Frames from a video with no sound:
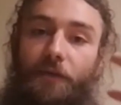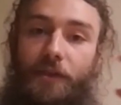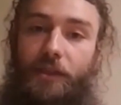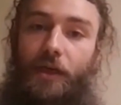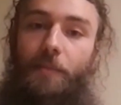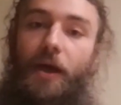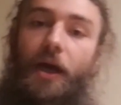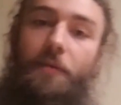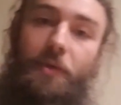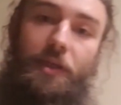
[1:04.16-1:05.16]
obviously up
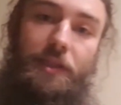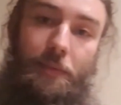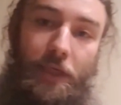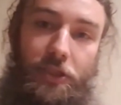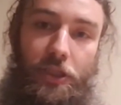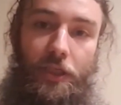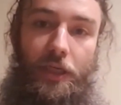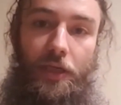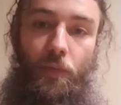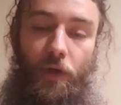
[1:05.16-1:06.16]
high because I'm actually
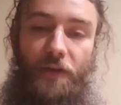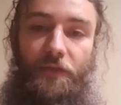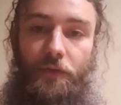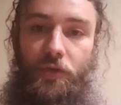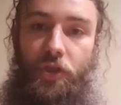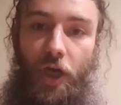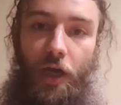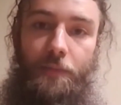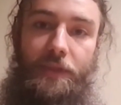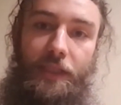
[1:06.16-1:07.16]
in one of those
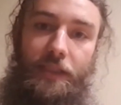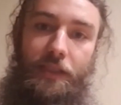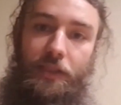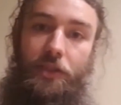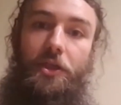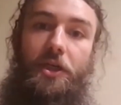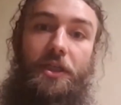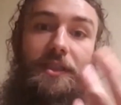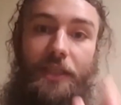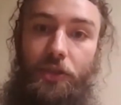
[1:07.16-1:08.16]
jobs that's considered an
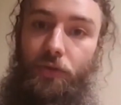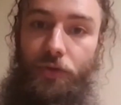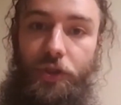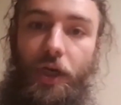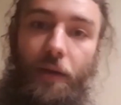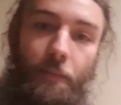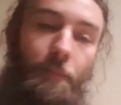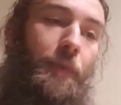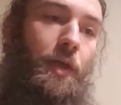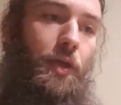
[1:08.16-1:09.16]
essential job.
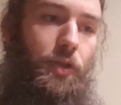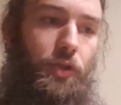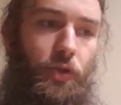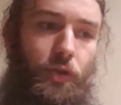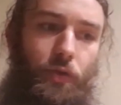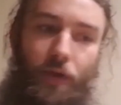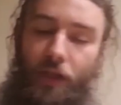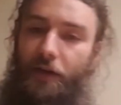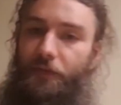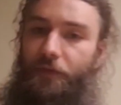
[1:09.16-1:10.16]
So a
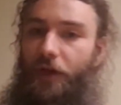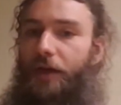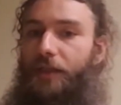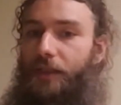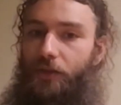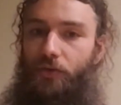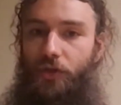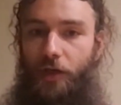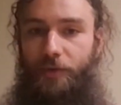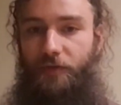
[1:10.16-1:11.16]
lot of non-essential
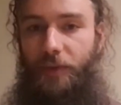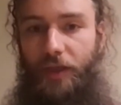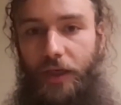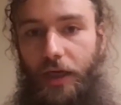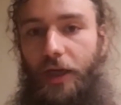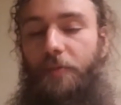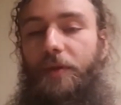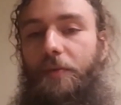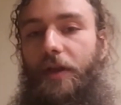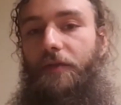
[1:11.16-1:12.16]
jobs have been cut and
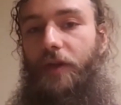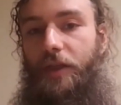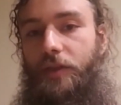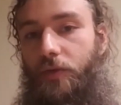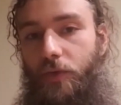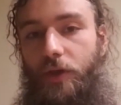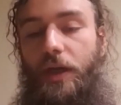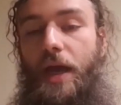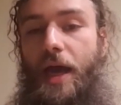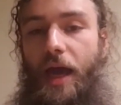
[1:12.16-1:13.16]
people have lost their work.
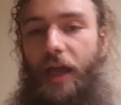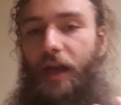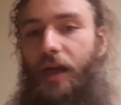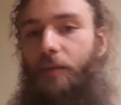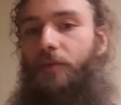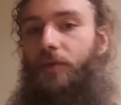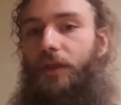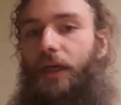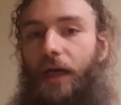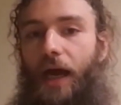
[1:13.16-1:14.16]
And
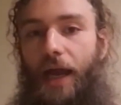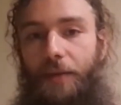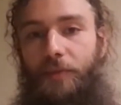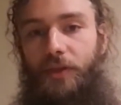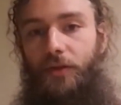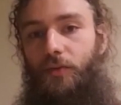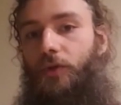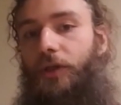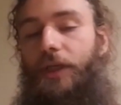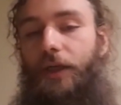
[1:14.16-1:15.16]
alhamdulillah, I am still
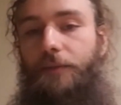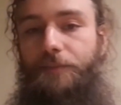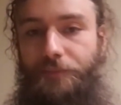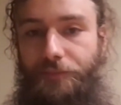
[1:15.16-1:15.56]
working.